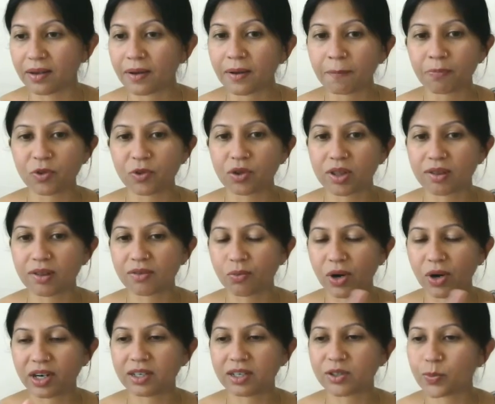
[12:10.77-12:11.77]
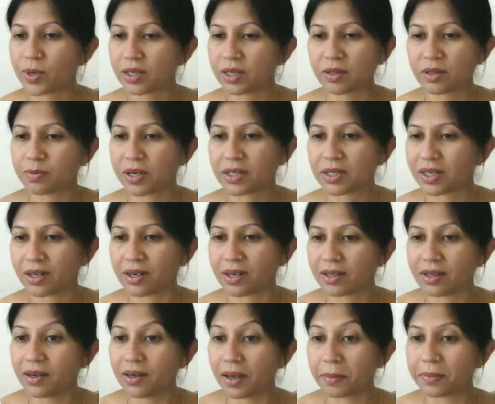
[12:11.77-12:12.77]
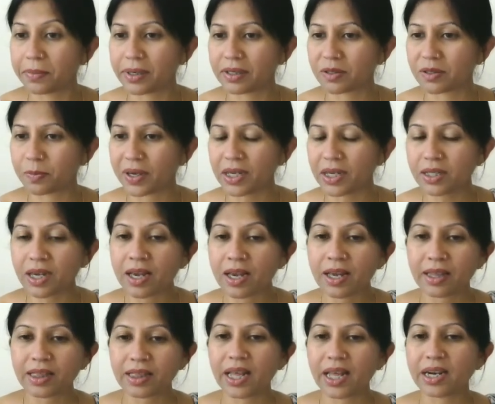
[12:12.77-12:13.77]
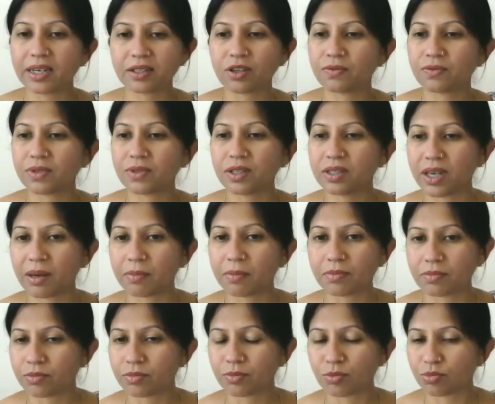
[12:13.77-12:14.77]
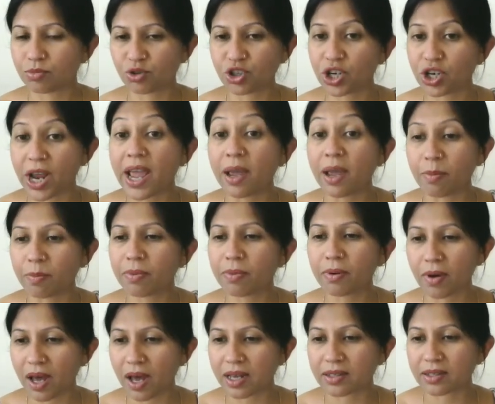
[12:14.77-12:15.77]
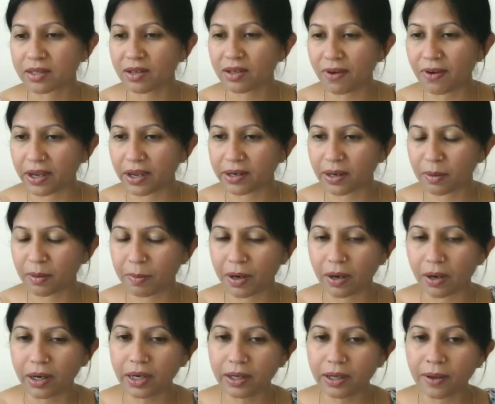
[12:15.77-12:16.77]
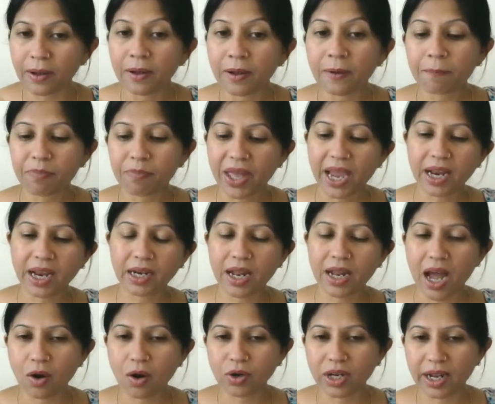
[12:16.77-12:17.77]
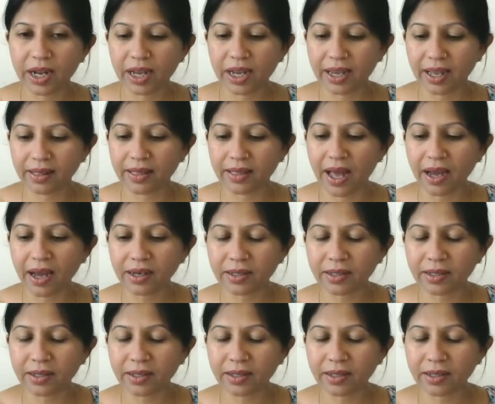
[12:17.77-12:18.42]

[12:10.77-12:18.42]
So this white space, basically the empty space, that is of the same shape as the final part. And how did I get that?